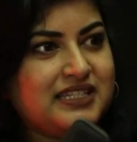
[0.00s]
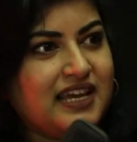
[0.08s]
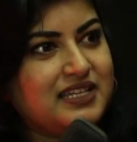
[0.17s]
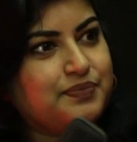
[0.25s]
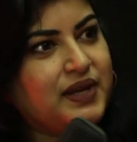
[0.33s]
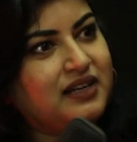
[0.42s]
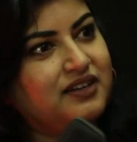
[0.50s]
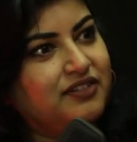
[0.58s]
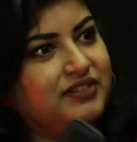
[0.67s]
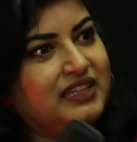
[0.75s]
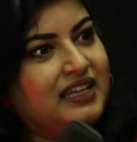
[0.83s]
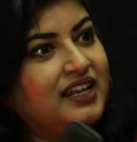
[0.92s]
aspect of
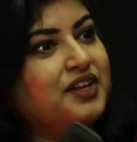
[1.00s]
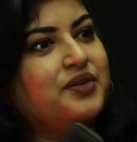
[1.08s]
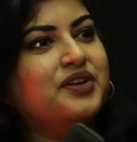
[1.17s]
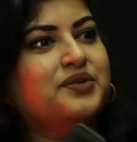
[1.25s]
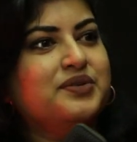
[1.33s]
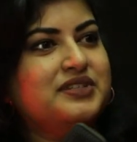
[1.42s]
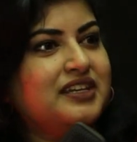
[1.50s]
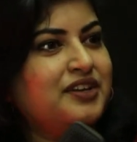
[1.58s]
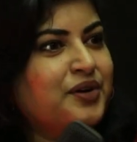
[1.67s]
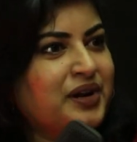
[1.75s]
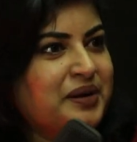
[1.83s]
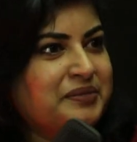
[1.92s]
it then you use in
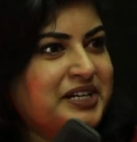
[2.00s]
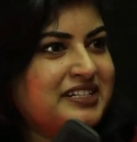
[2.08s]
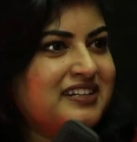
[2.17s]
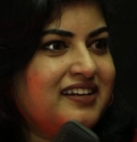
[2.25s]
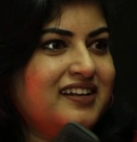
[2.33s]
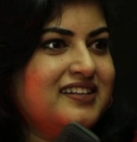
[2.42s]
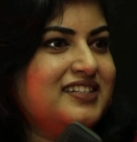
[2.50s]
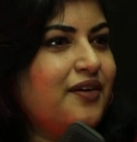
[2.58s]
your commercials